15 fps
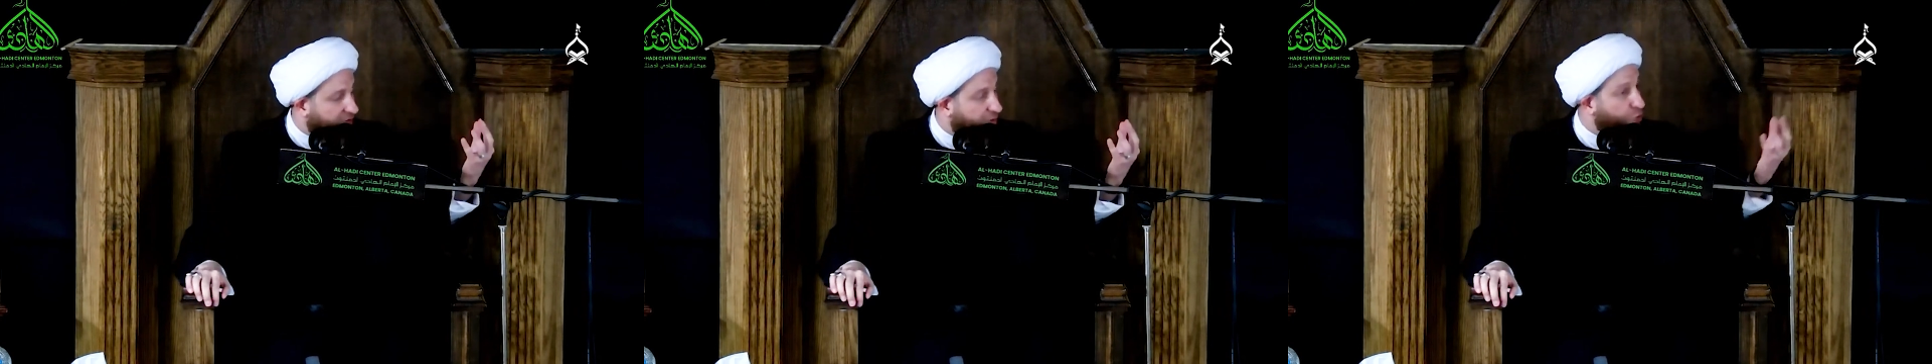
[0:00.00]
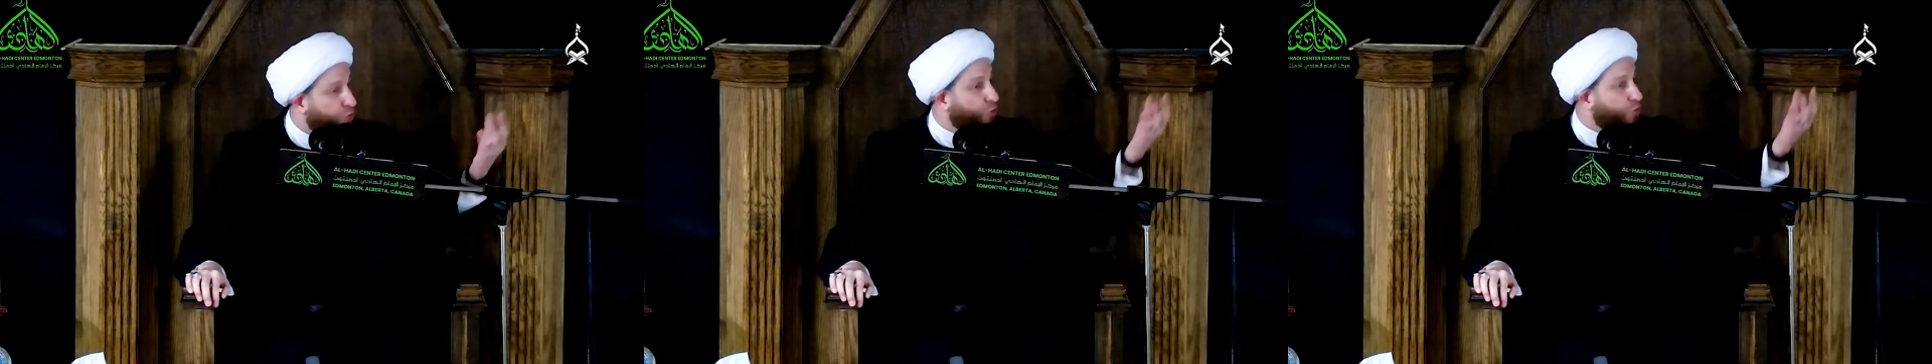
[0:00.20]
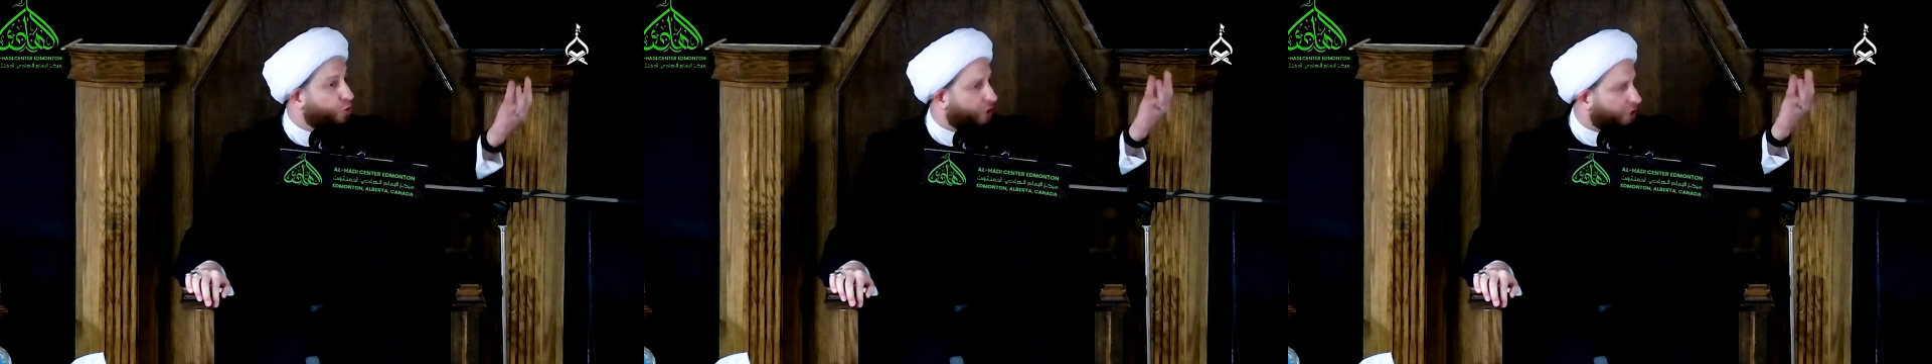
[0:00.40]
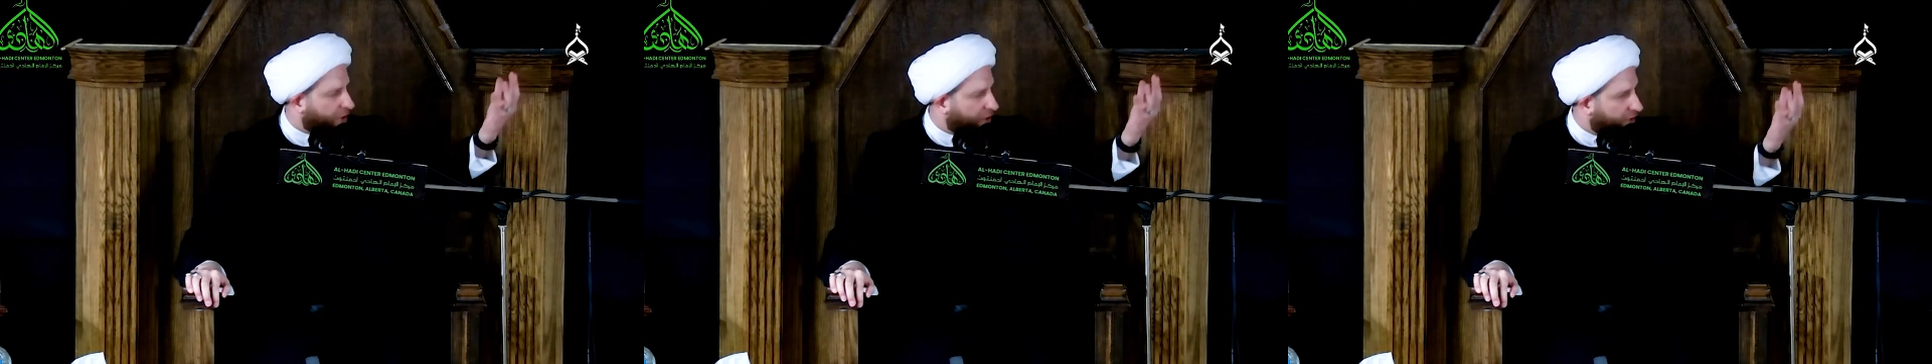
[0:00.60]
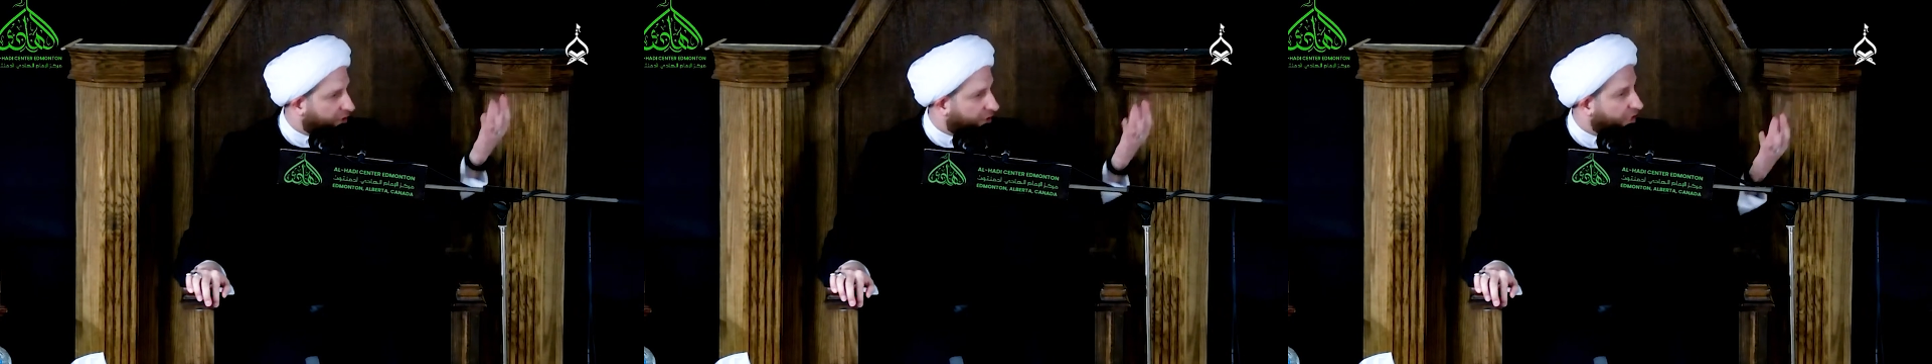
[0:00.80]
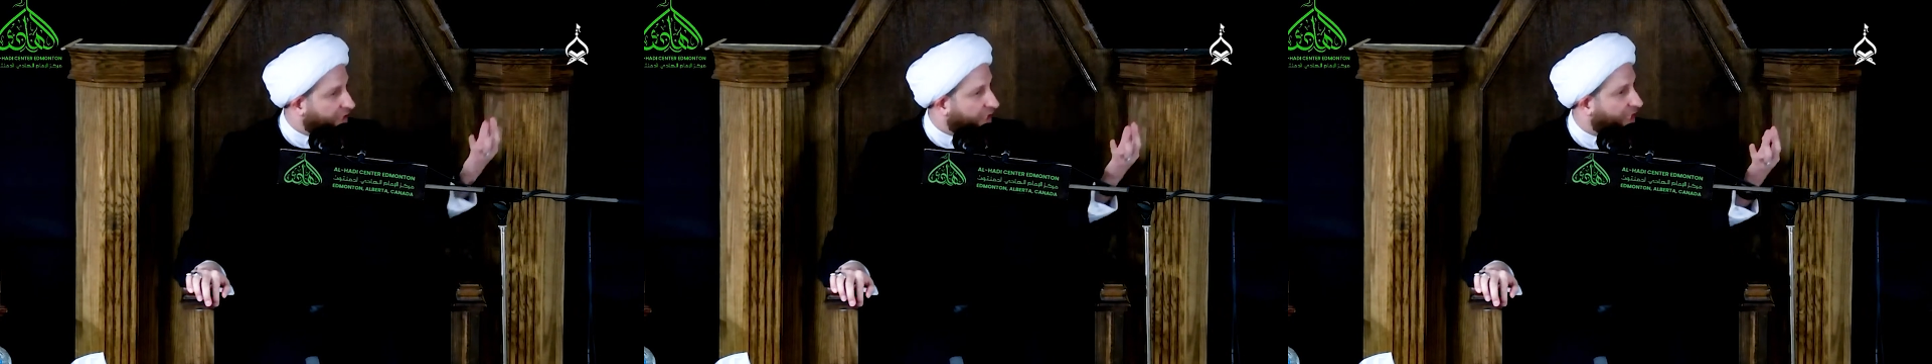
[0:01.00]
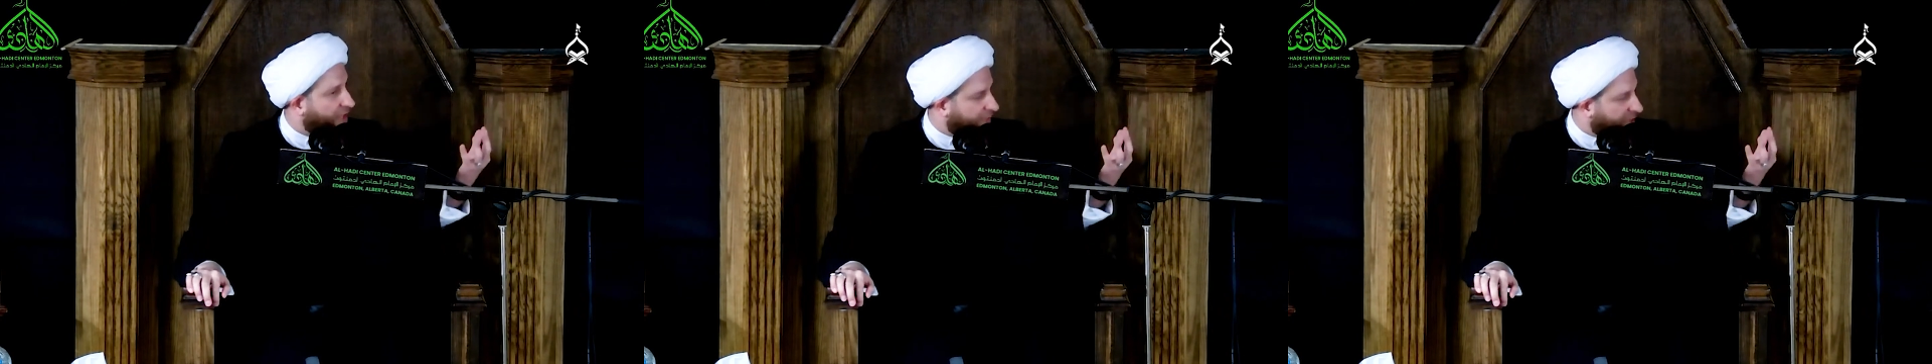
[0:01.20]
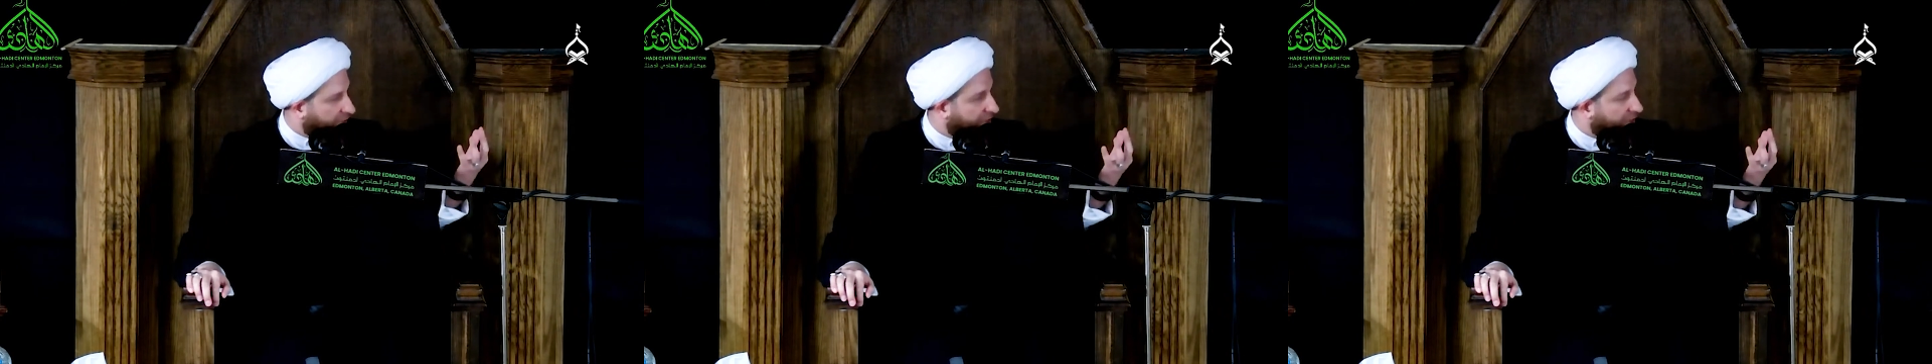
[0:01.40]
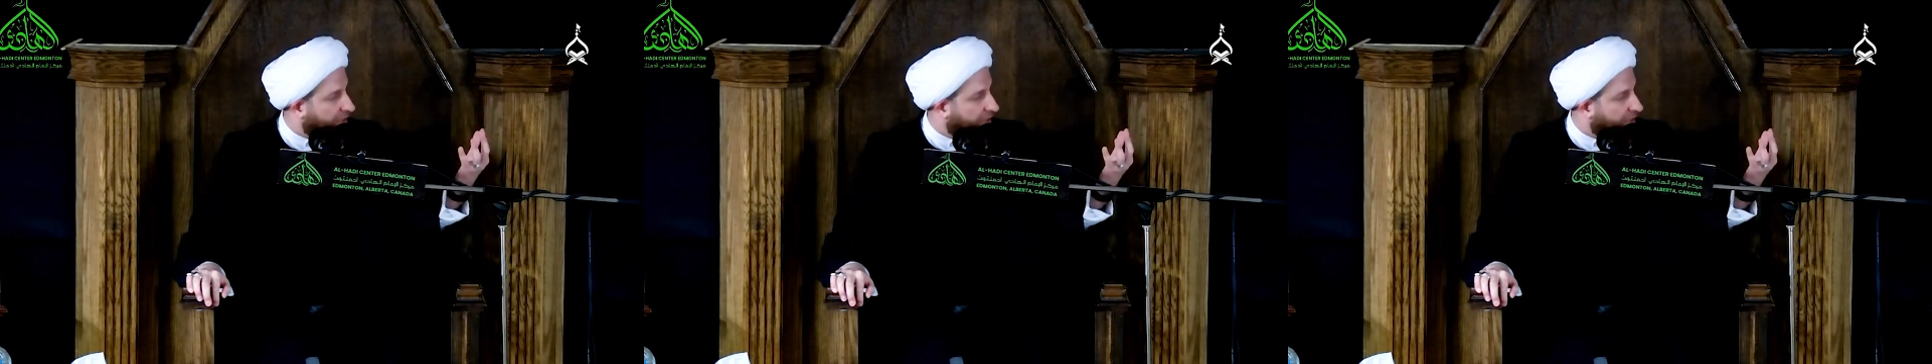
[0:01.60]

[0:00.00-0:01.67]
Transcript: nur coming.